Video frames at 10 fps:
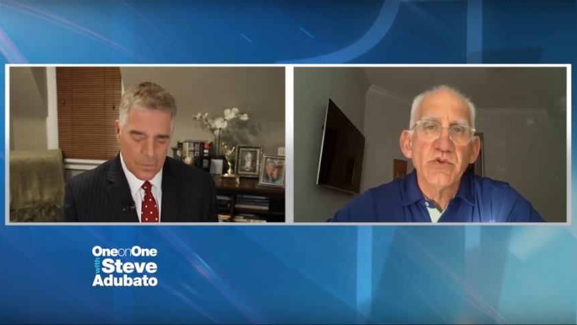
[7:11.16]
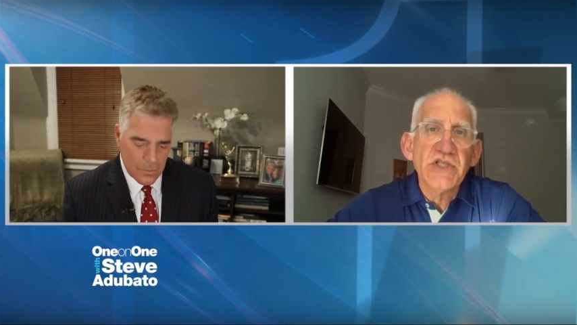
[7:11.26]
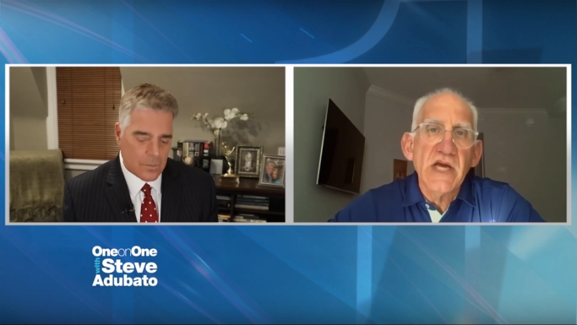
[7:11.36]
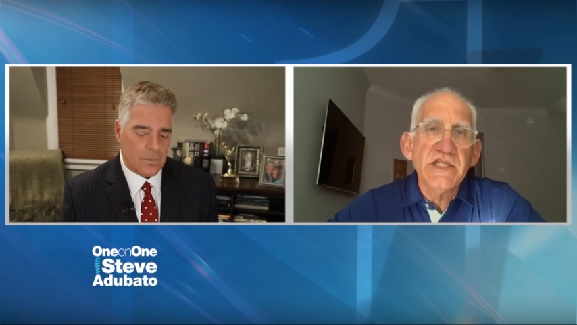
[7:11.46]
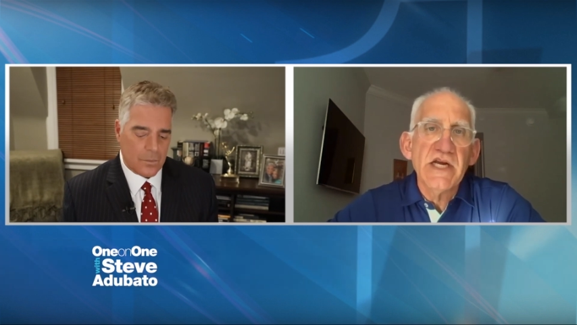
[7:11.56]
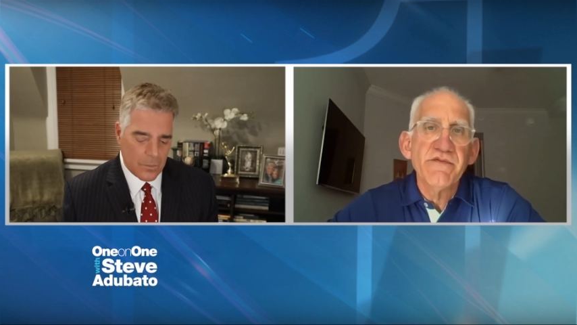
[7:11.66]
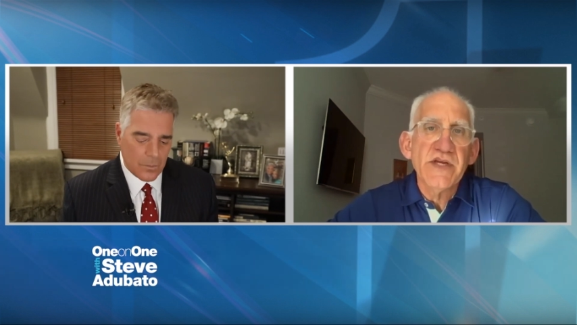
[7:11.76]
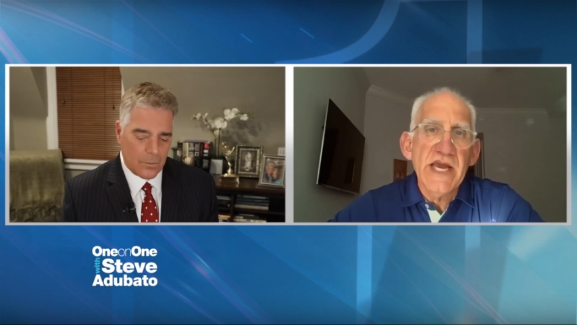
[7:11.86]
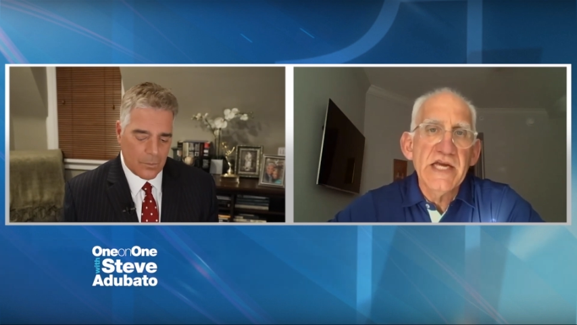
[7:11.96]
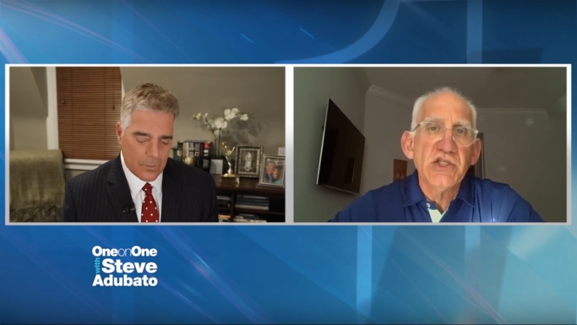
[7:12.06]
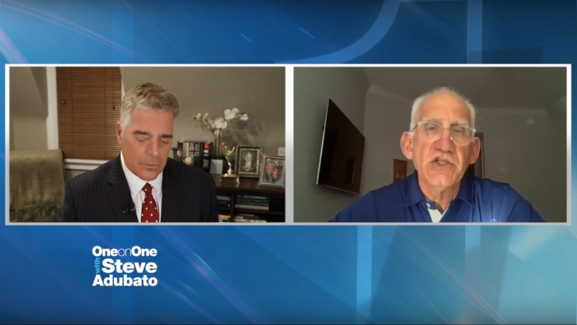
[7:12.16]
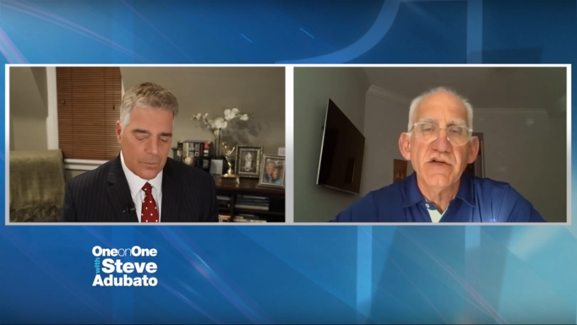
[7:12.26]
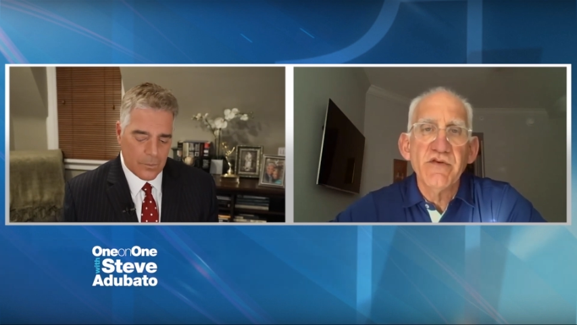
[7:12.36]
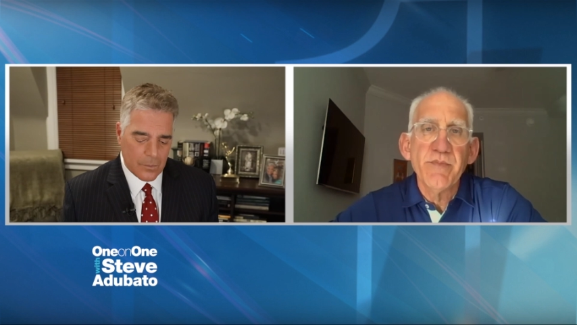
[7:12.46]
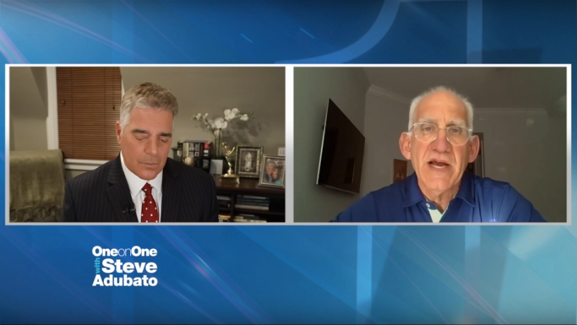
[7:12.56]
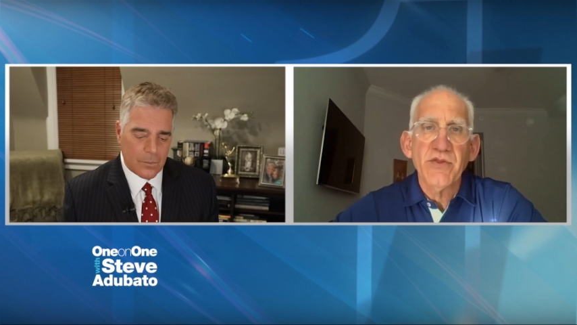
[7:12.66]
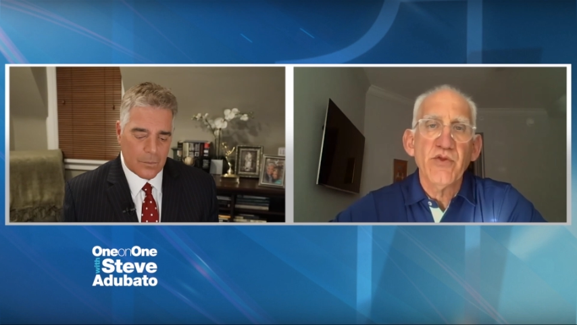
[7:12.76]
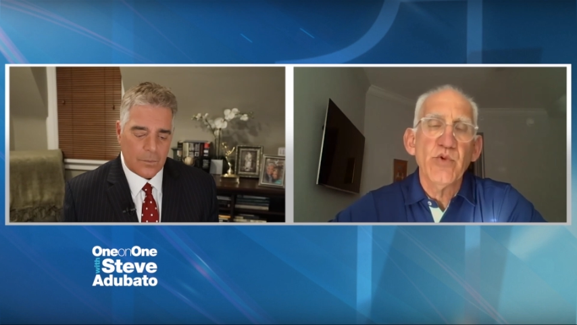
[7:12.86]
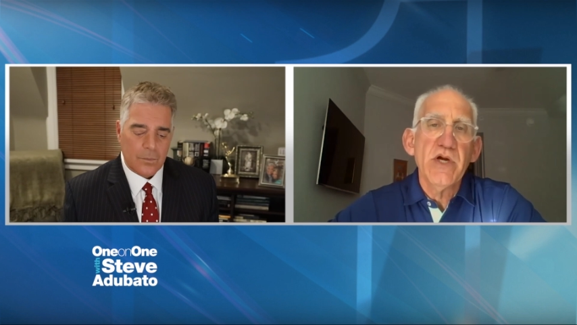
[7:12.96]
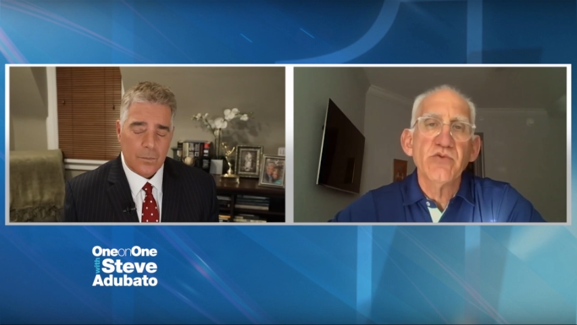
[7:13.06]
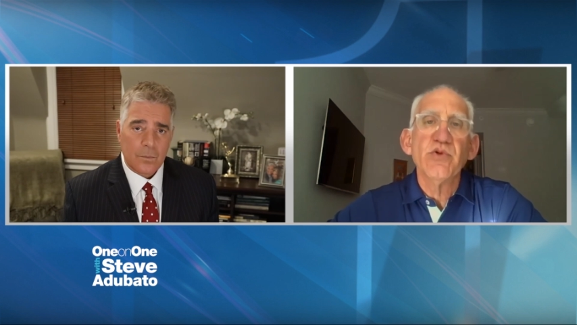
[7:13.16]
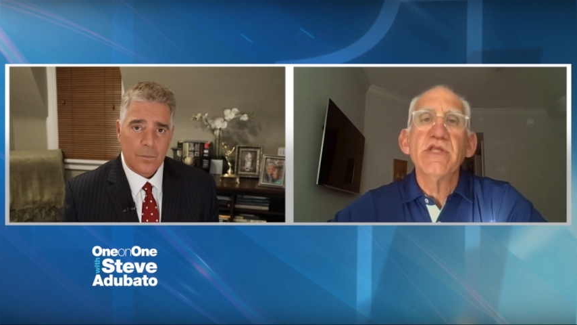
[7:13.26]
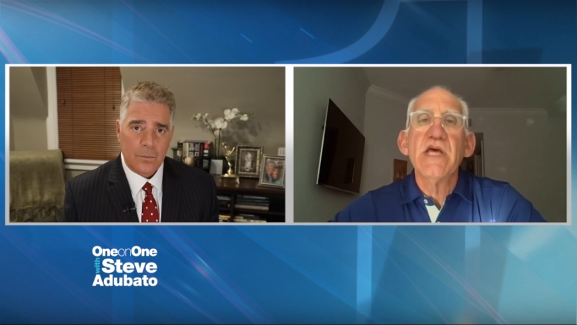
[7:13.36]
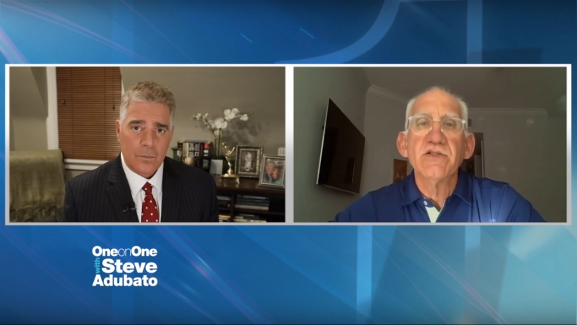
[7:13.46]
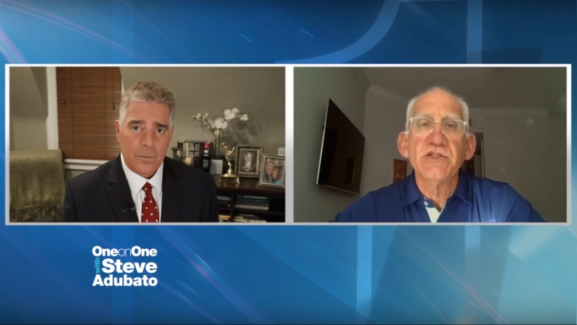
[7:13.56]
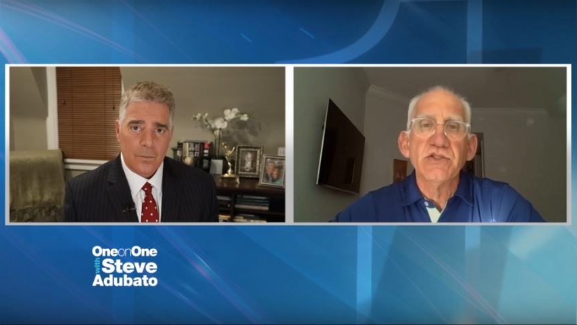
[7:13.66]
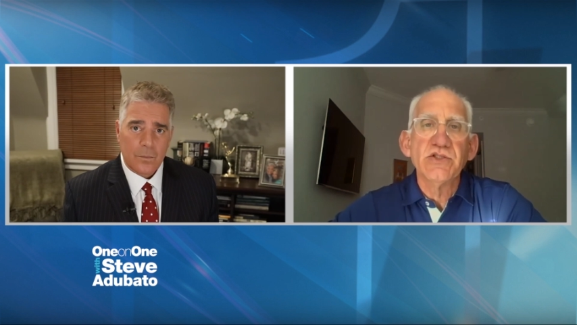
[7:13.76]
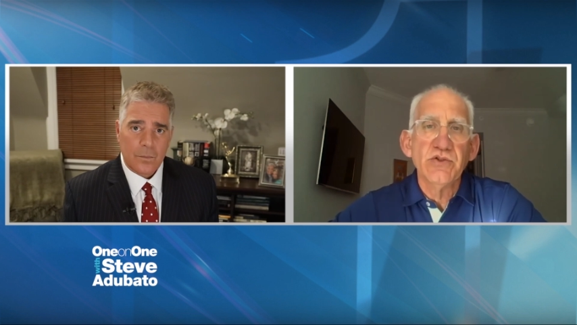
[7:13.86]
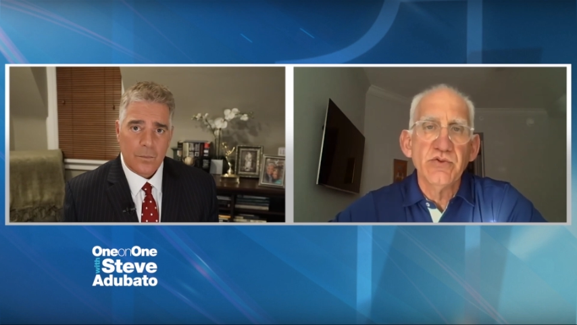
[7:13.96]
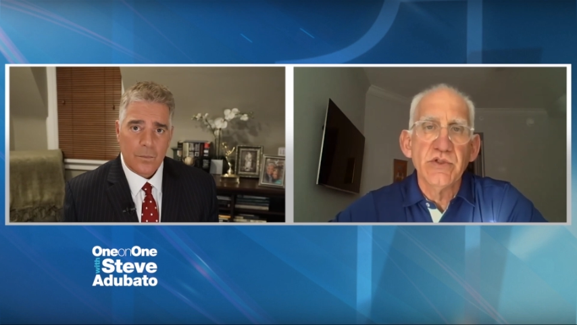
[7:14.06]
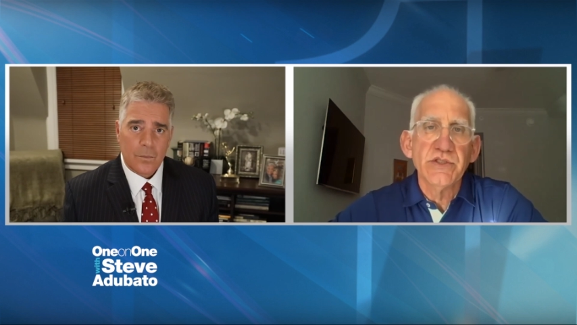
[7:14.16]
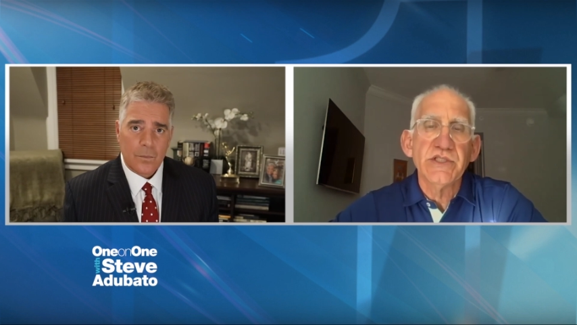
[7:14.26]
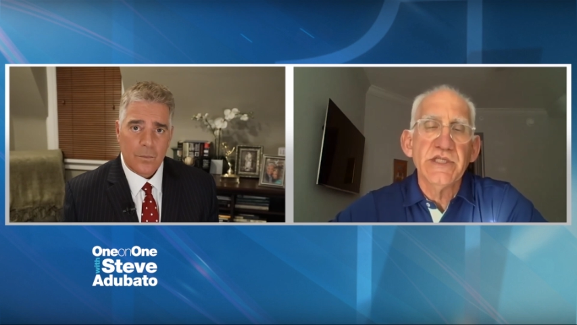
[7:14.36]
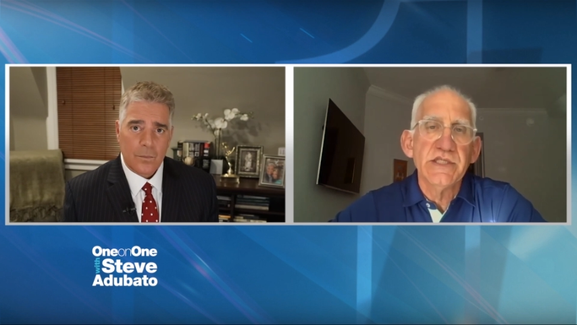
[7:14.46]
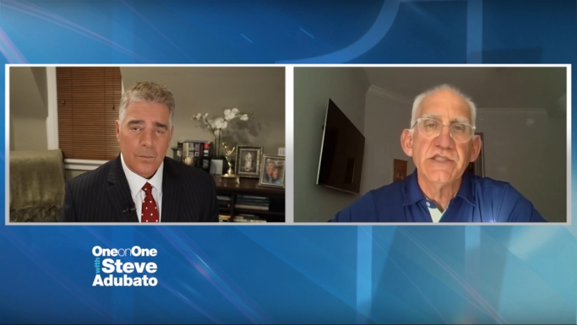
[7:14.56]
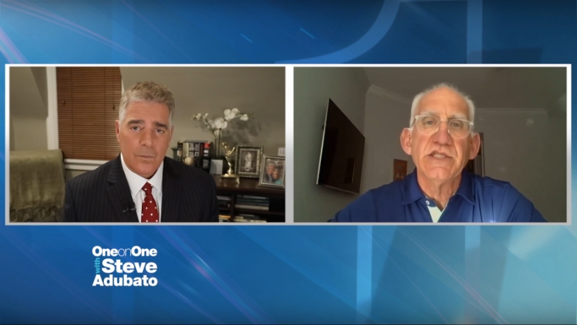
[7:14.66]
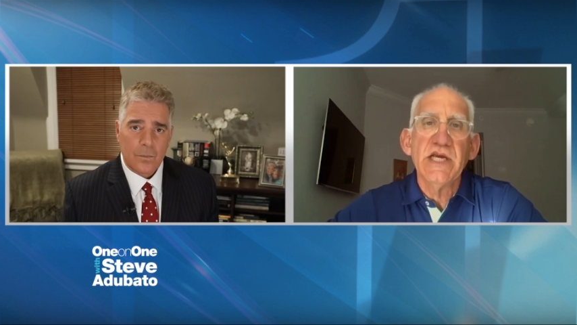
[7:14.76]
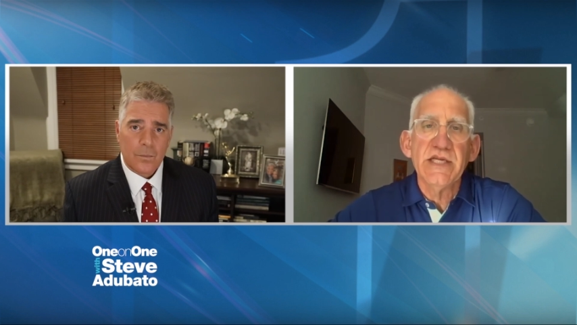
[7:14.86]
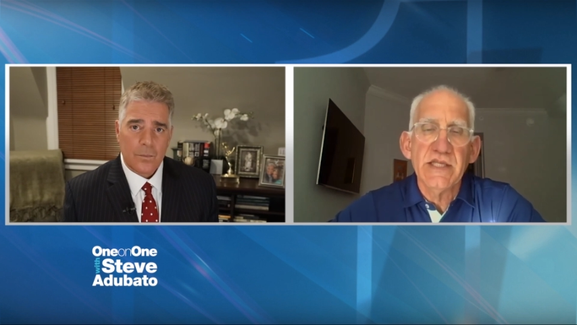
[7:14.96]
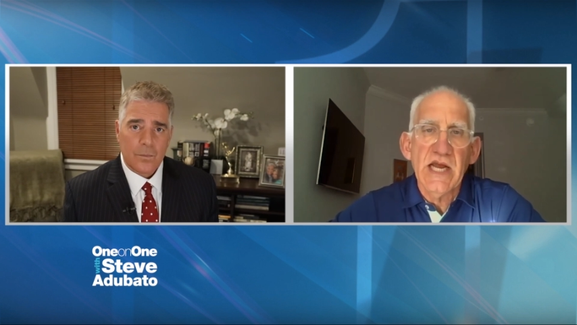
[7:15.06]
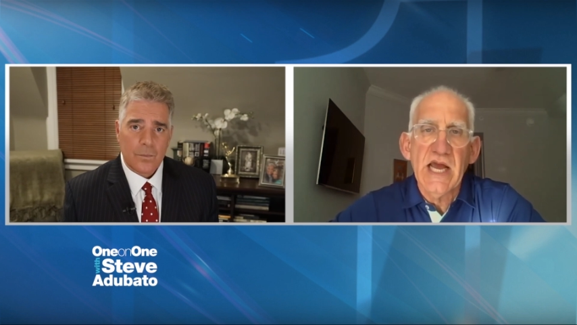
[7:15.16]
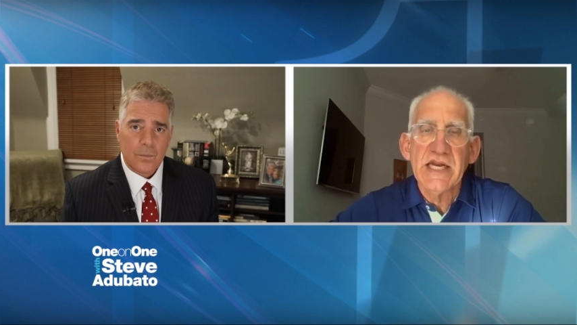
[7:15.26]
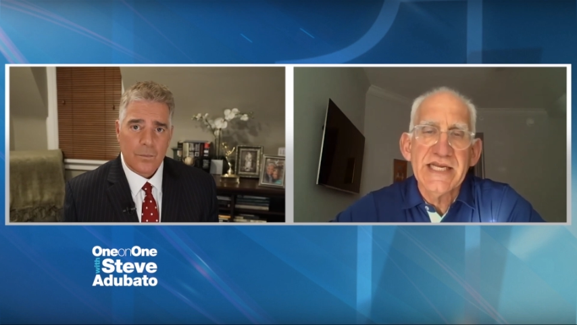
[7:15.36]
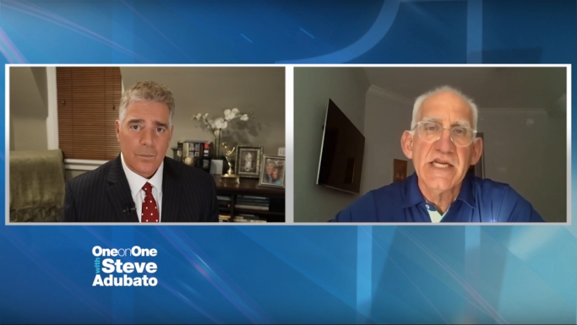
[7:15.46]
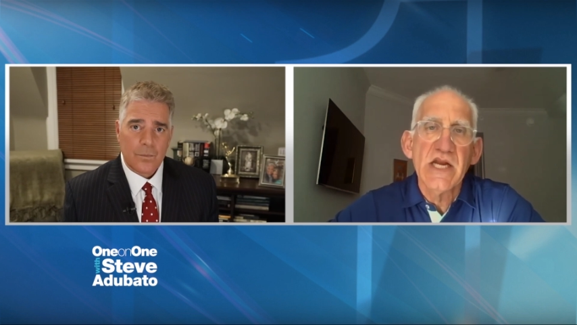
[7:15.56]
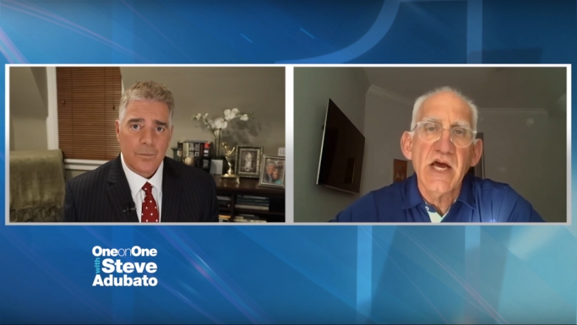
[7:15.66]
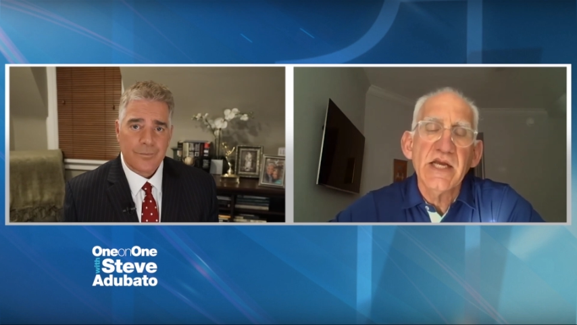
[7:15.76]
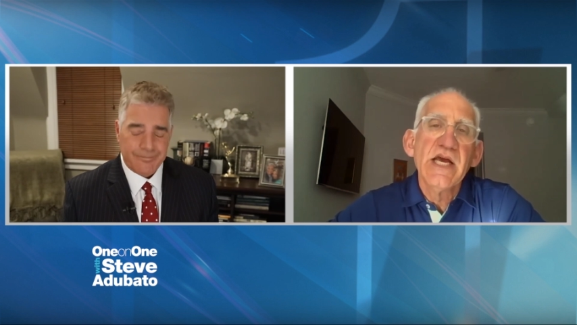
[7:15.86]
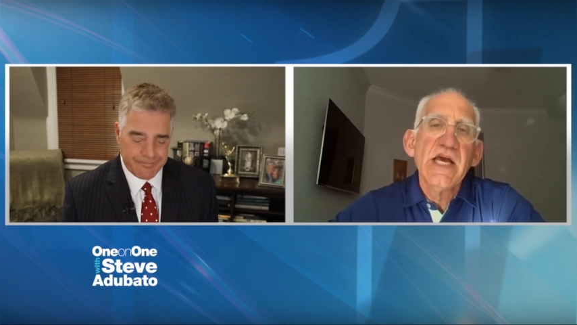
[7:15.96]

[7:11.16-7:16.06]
Speaker 1: there was an identification of about 300,000 students in the state that ha- did not